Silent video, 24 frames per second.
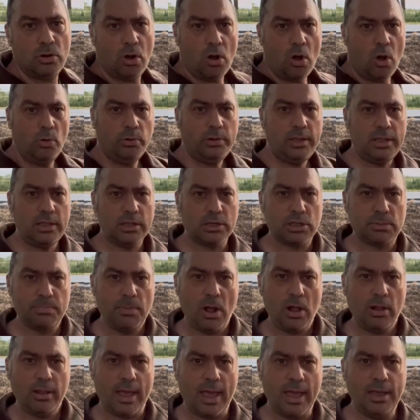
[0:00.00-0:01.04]
Only the
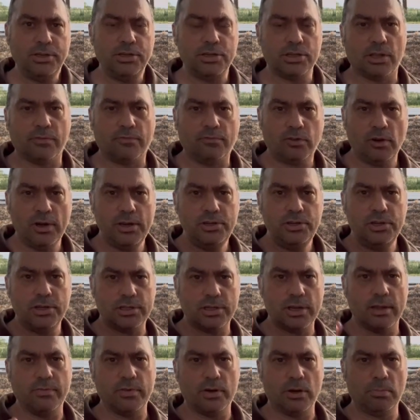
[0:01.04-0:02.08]
small edges, the fringes
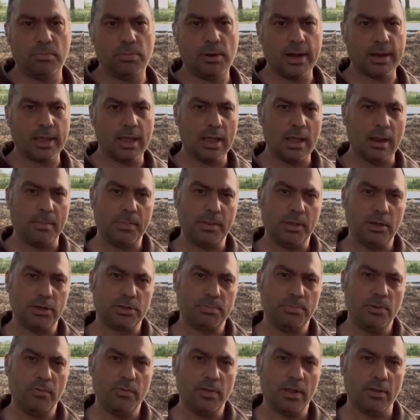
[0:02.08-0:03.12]
of it, are breaking up, and it's
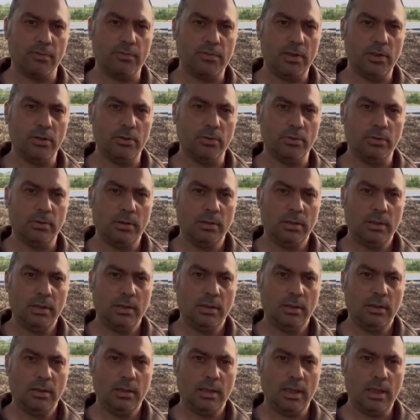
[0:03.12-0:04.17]
moving a few
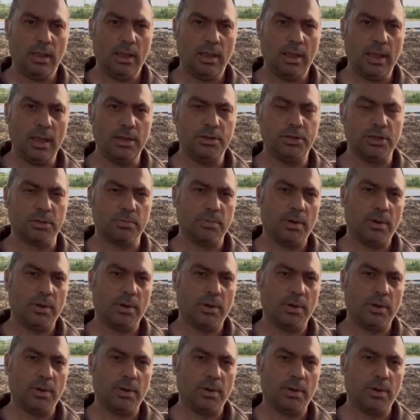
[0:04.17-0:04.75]
inches.